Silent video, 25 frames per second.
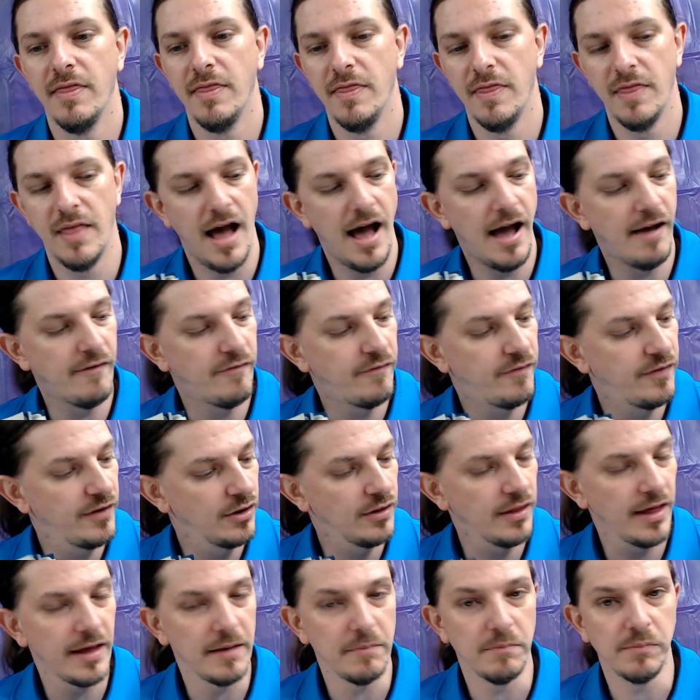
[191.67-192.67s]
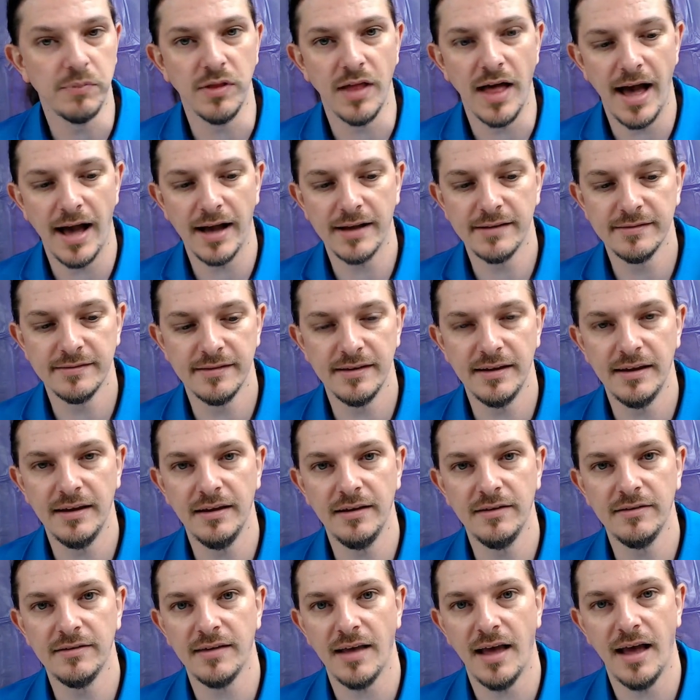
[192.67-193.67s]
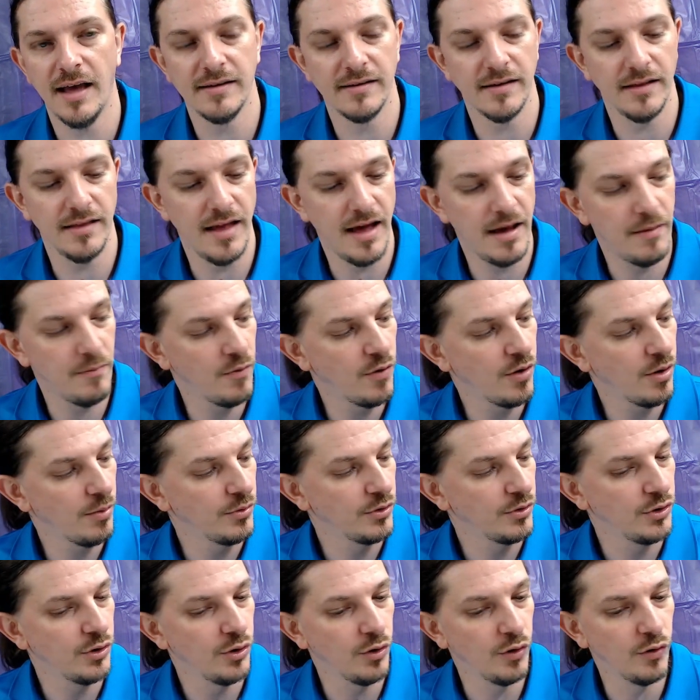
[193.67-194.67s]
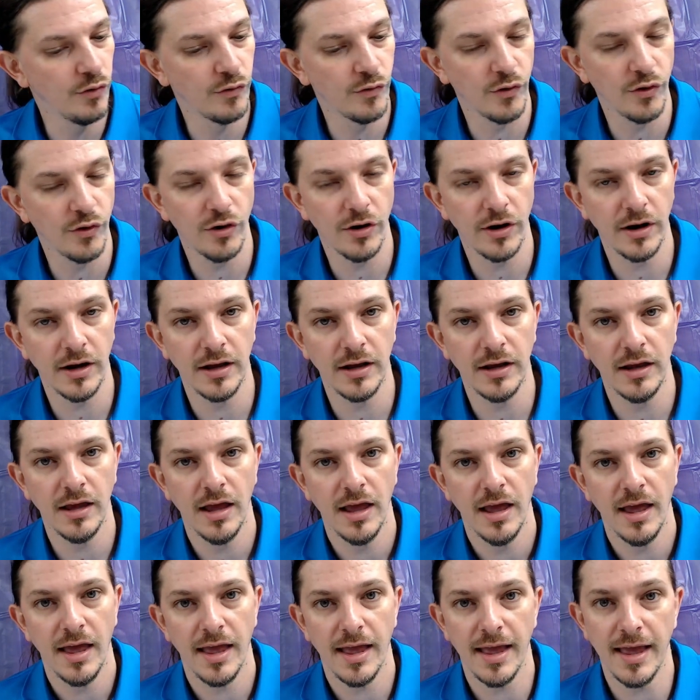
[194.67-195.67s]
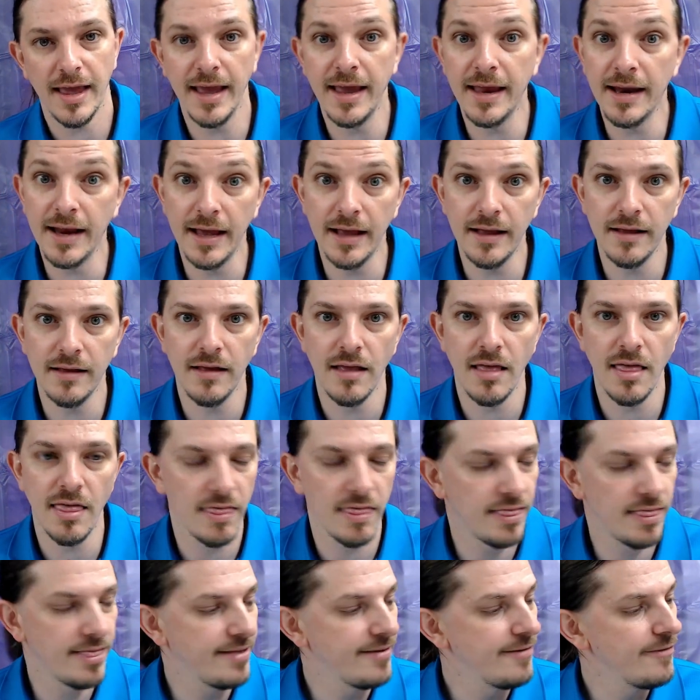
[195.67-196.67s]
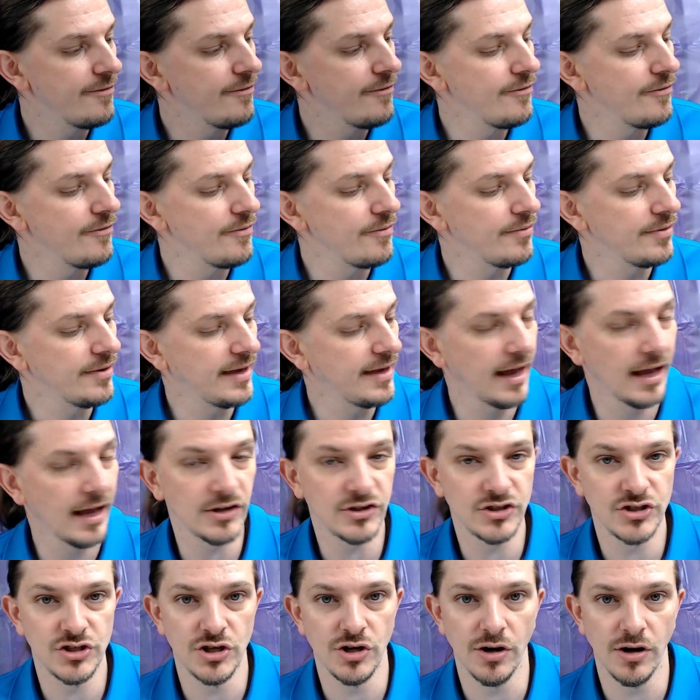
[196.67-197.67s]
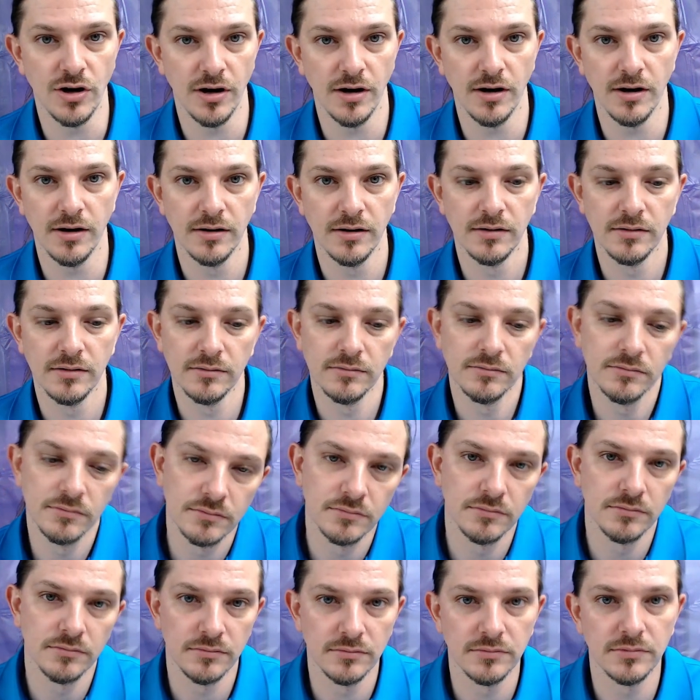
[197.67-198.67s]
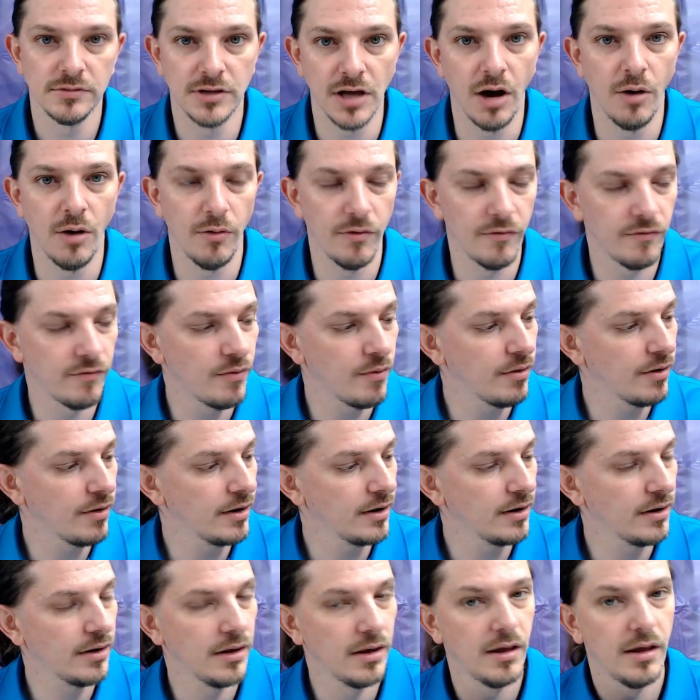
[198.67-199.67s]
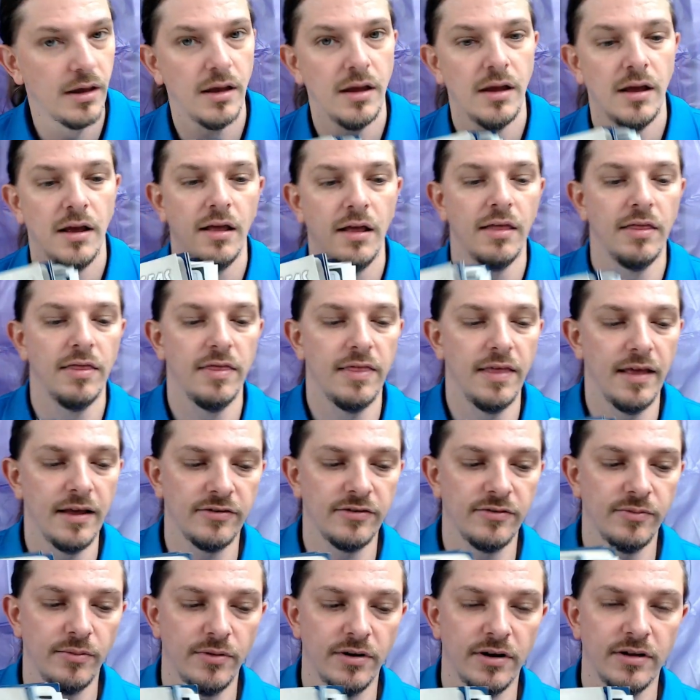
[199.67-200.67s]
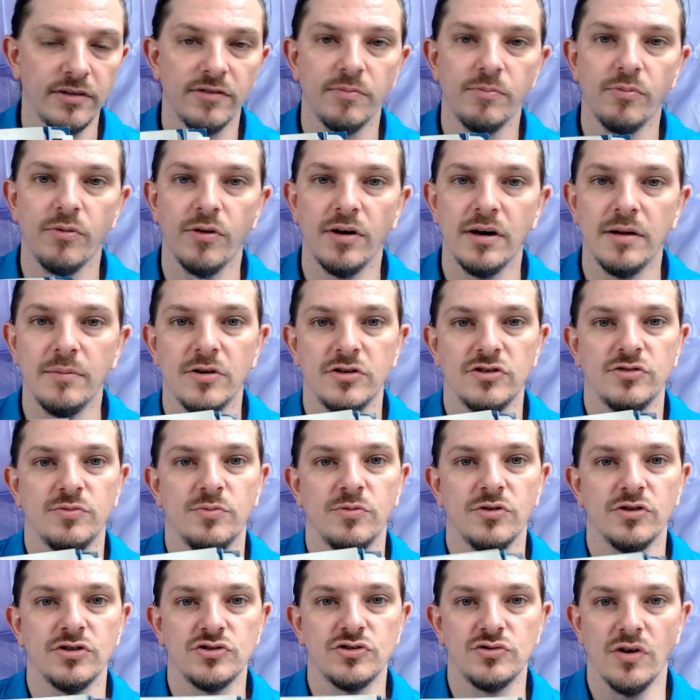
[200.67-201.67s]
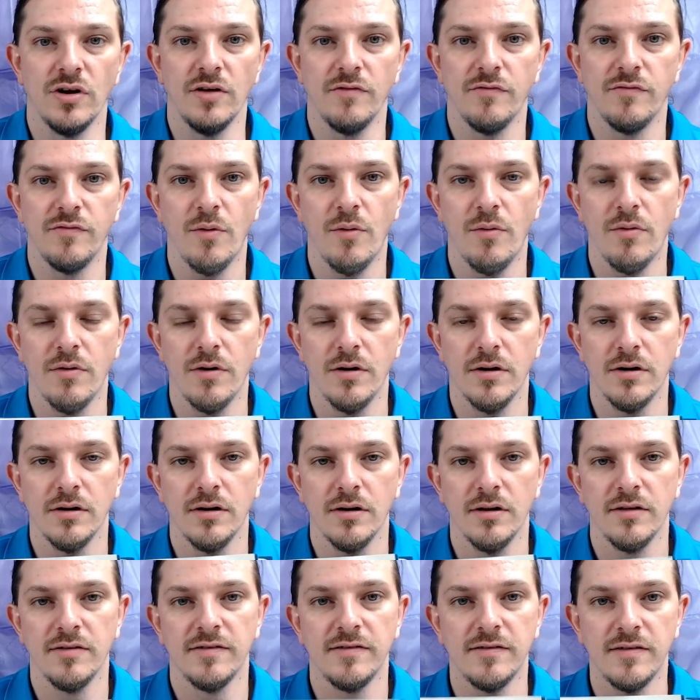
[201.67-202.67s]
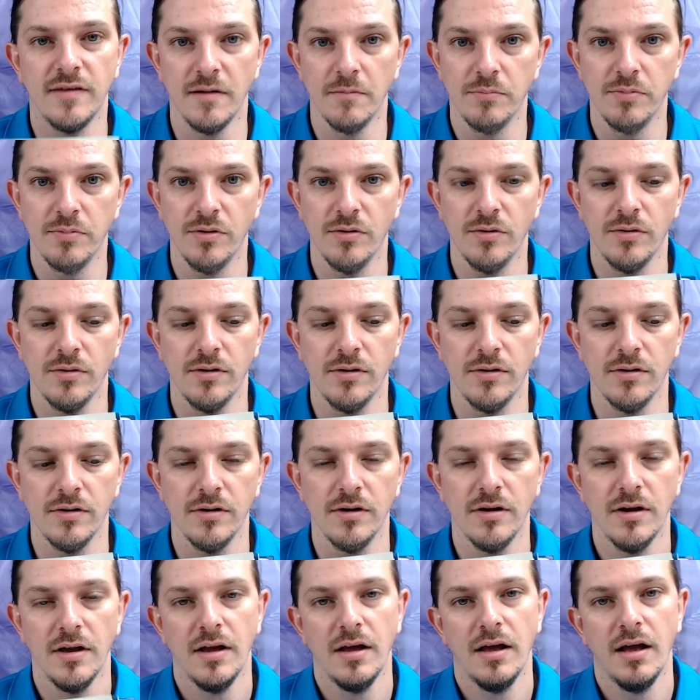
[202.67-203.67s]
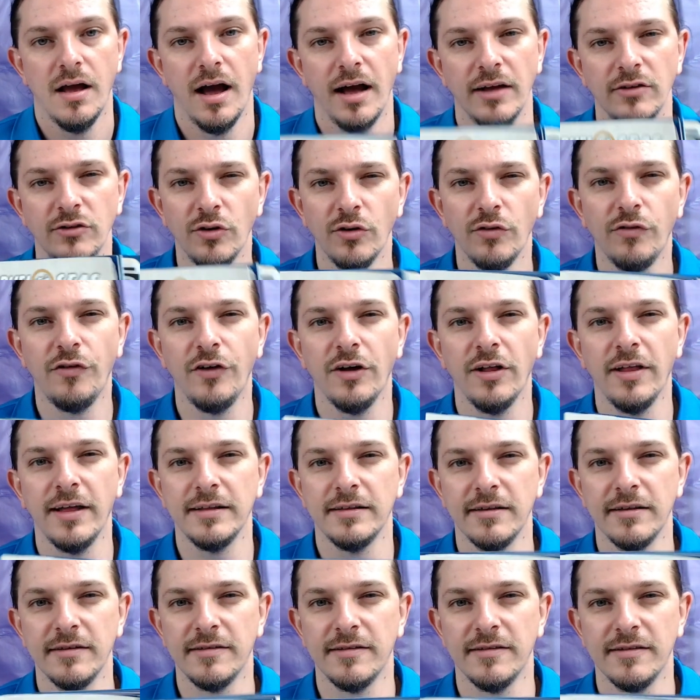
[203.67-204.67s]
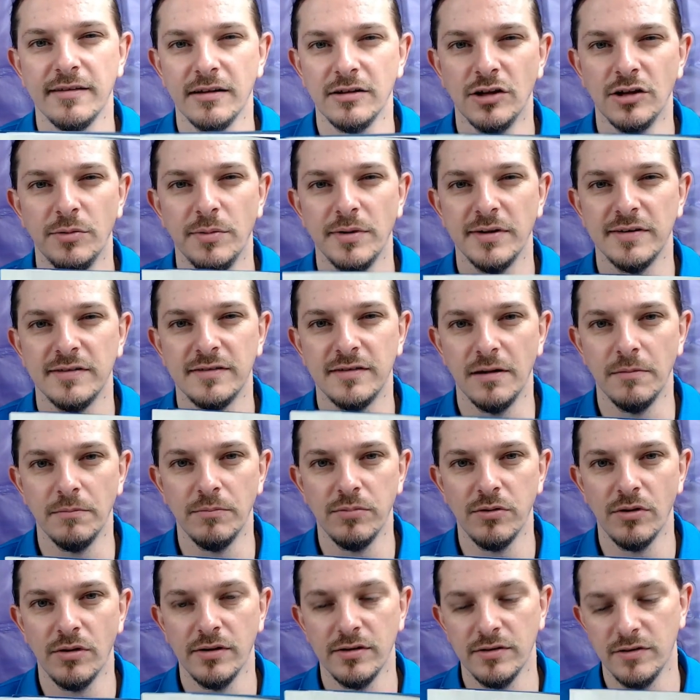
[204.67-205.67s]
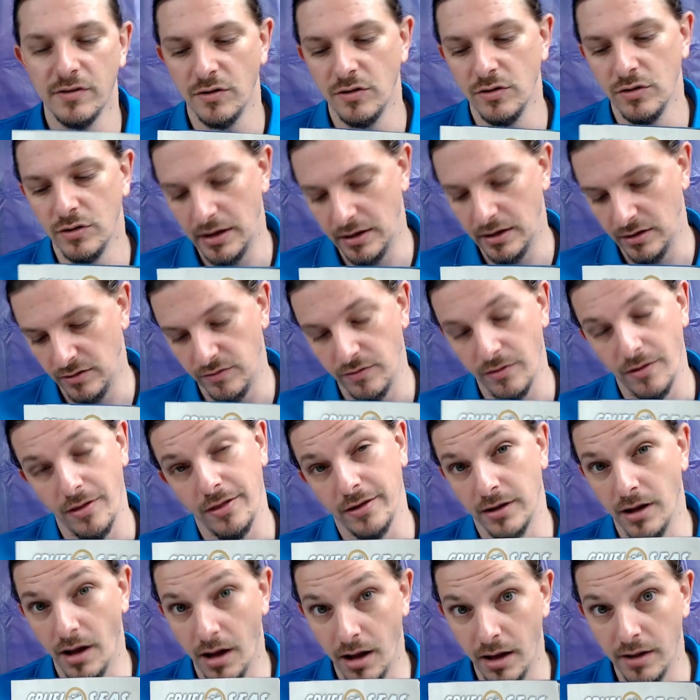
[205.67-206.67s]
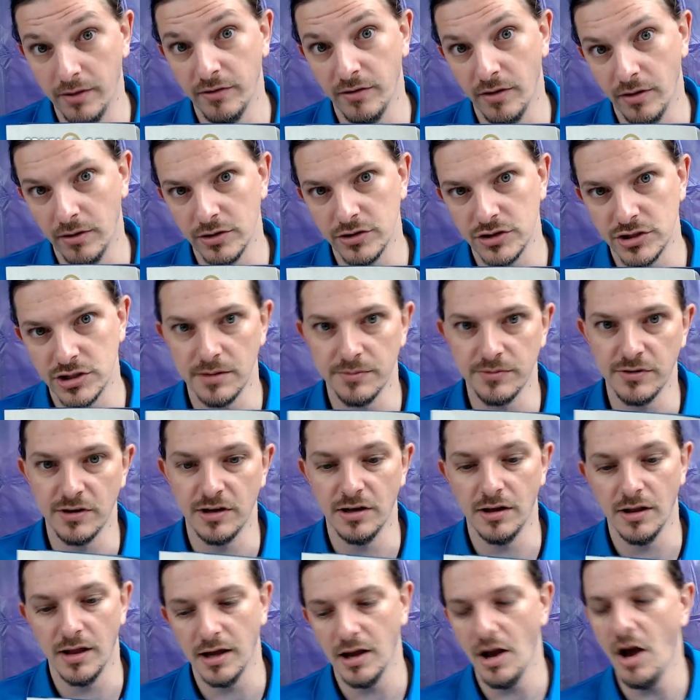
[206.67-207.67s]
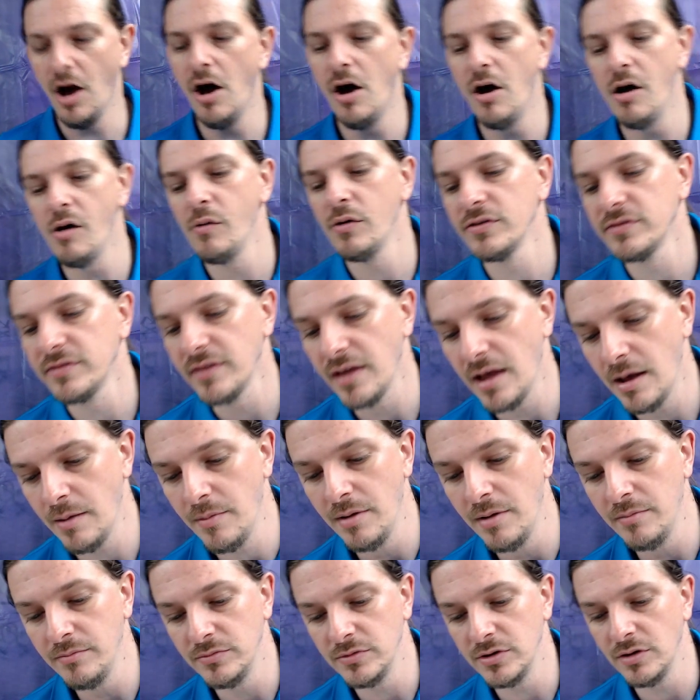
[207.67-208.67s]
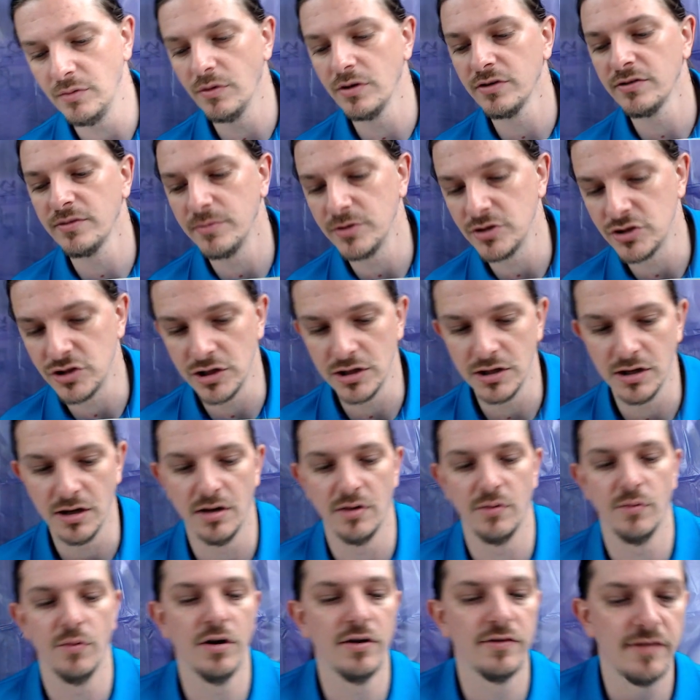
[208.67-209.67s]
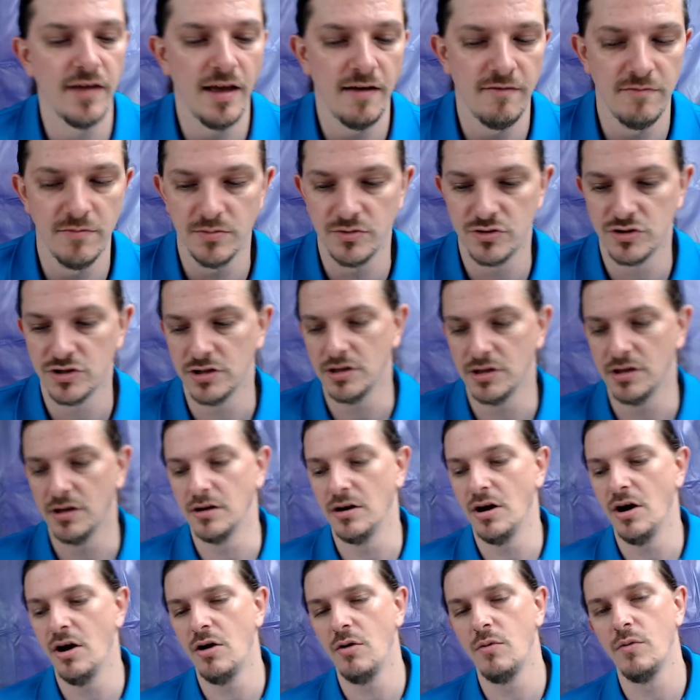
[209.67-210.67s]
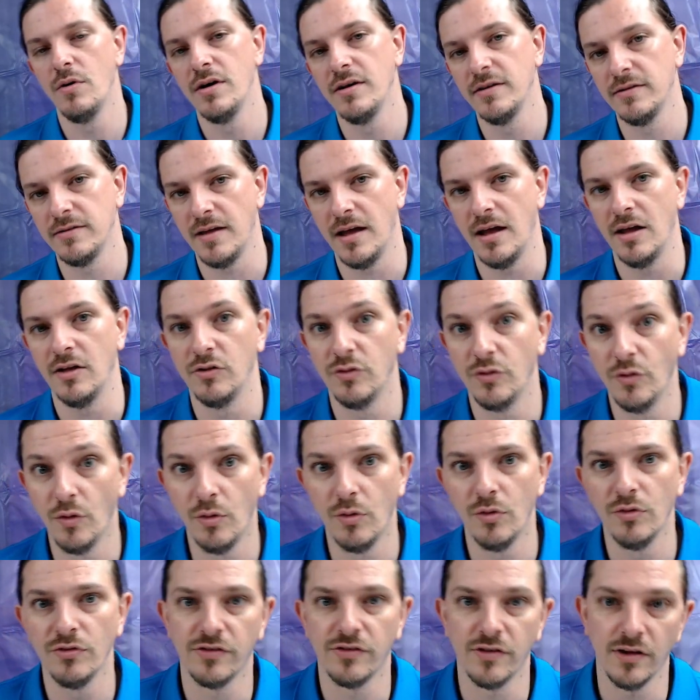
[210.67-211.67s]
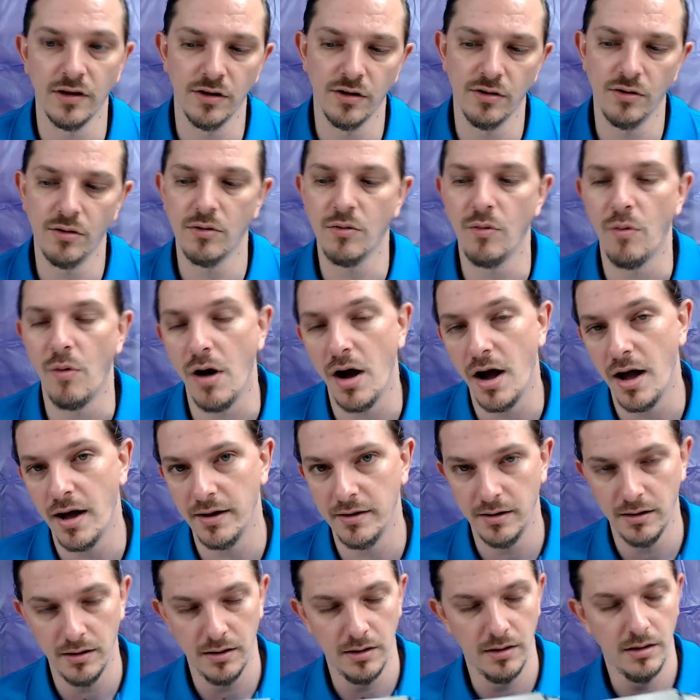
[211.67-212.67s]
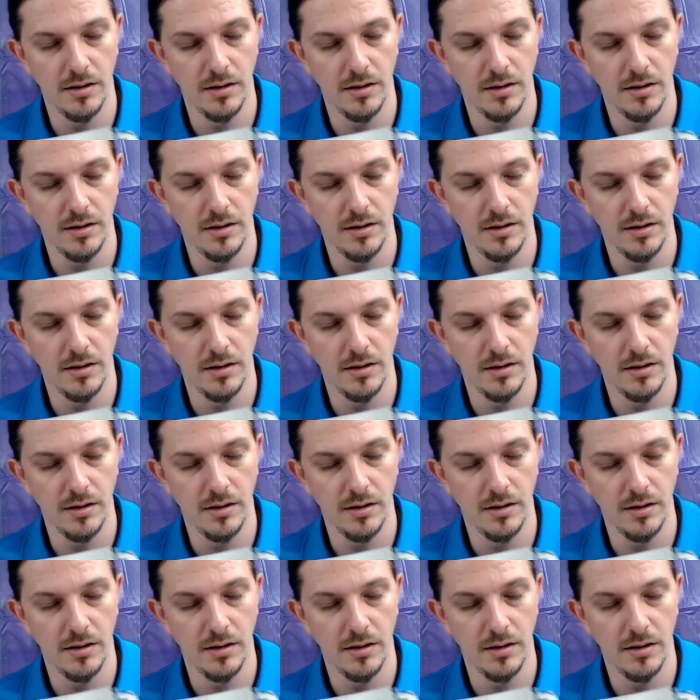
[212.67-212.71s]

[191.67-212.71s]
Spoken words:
I feel like Black Seas has a lot more maneuvering in it to get your going for it. This one's pretty much more straightforward, simpler. I do feel like this is a little bit simpler until you get into all the guns on the ships, and you're like, oh, where's the machine gun? Where's the heavy machine gun? Oh, what is that? Dual, single, quad?